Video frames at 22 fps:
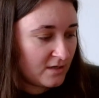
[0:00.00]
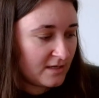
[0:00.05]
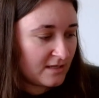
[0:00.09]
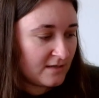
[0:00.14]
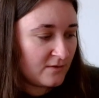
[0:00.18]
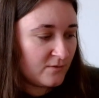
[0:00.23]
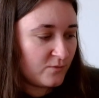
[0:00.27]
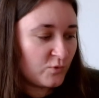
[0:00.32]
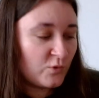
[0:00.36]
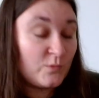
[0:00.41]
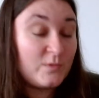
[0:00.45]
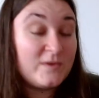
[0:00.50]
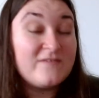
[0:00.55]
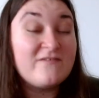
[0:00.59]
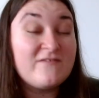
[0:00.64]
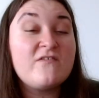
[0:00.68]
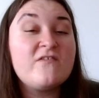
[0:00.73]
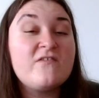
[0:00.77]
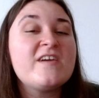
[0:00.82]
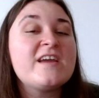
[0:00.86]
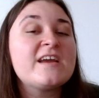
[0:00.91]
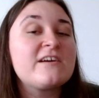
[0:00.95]
It will be
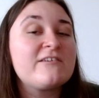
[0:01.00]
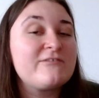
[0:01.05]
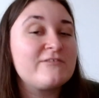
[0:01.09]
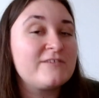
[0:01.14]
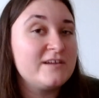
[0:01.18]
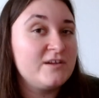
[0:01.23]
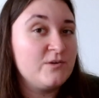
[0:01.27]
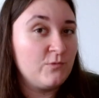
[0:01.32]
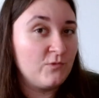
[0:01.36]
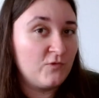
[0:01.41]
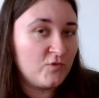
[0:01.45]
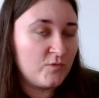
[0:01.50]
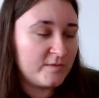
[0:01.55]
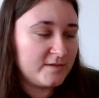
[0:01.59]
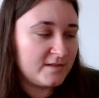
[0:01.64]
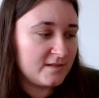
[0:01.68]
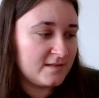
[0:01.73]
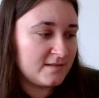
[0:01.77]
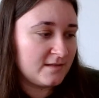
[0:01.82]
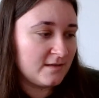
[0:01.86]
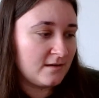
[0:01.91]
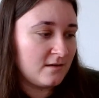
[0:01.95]
very warm in
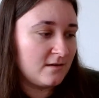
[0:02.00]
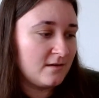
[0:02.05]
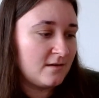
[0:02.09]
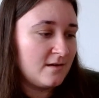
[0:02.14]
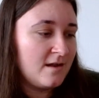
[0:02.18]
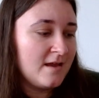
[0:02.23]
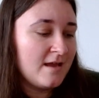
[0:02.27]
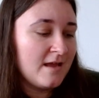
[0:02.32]
this yarn.